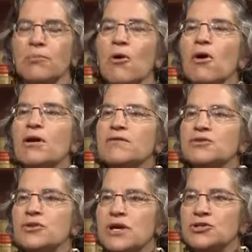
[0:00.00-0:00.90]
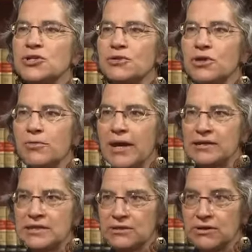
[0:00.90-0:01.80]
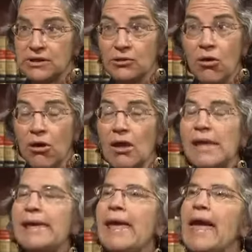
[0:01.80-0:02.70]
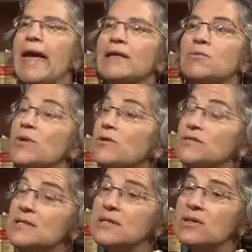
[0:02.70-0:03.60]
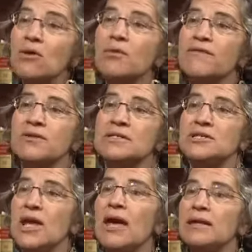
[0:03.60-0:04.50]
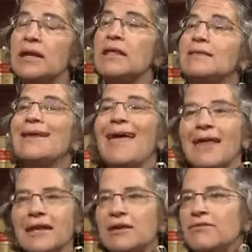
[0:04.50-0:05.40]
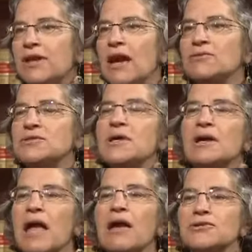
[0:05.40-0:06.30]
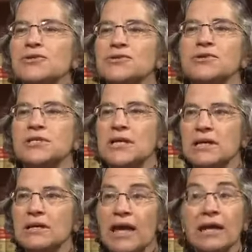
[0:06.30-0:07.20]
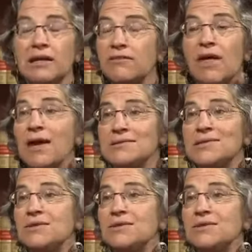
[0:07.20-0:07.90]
are part of international humanitarian law, and we have seen no evidence yet that any of the outside actors are taking any of that